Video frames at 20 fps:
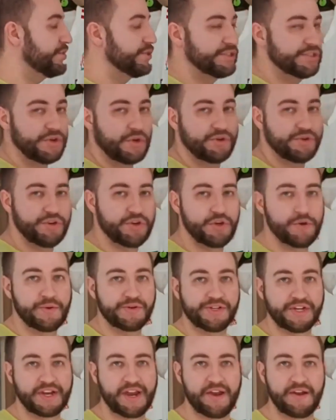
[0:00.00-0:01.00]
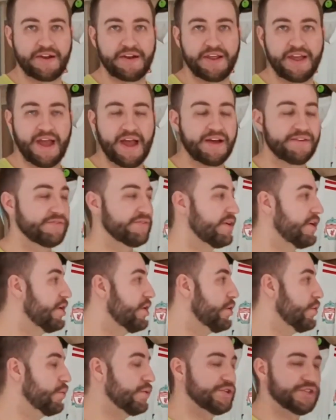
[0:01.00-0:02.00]
shirts on here which I currently have,
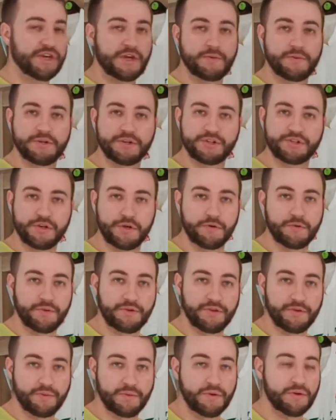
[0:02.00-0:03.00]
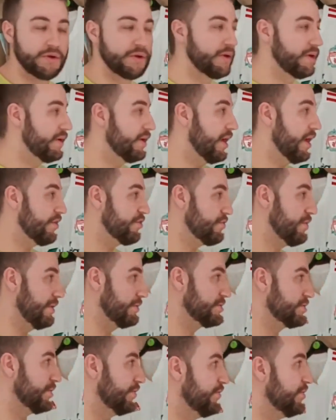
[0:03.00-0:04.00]
which I will show you
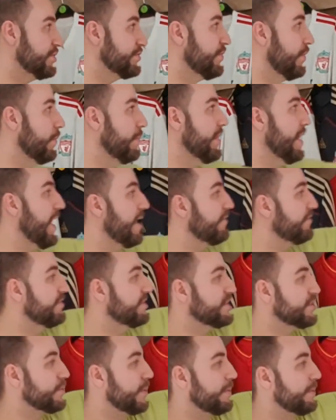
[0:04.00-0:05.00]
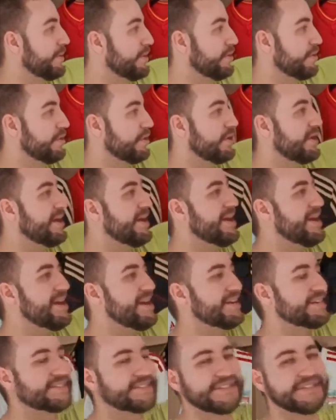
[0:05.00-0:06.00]
throughout. So first of all, we have this one back here.
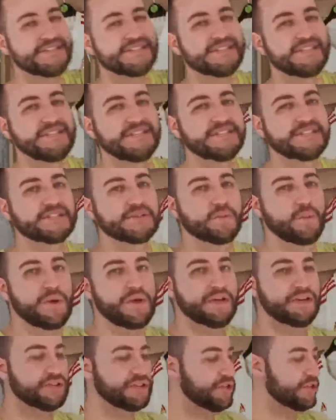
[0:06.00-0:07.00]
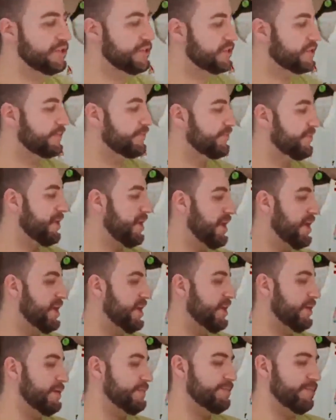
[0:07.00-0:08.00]
It's this season's away shirt.
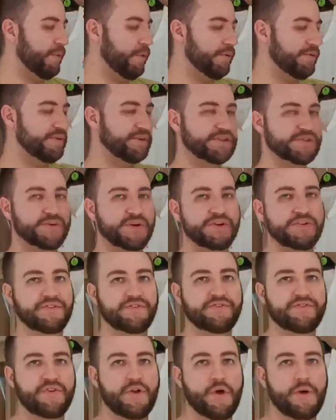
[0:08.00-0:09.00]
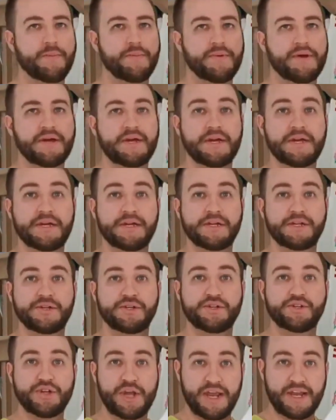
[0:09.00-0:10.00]
I bought this one from
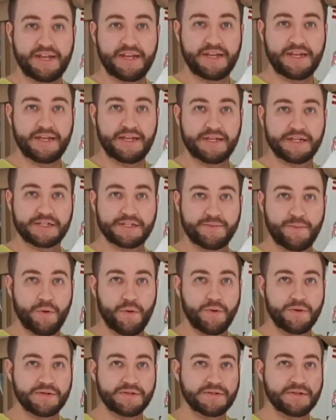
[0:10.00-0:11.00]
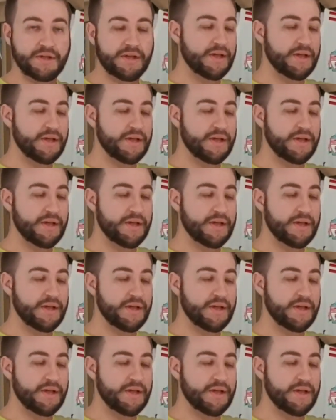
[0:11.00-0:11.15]
JD Sport.